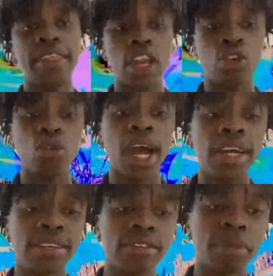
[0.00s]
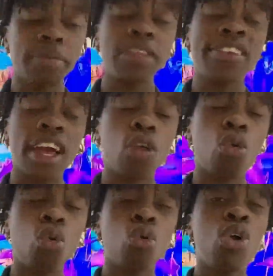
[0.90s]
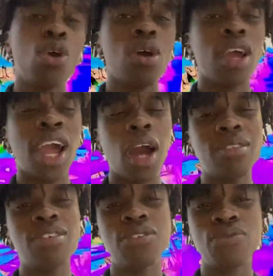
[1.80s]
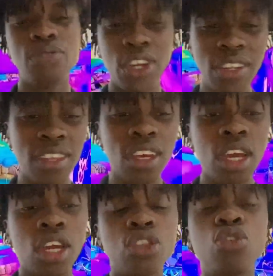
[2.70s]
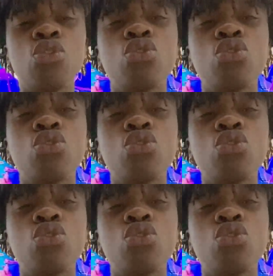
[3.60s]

that you guys maybe tackle counters first, due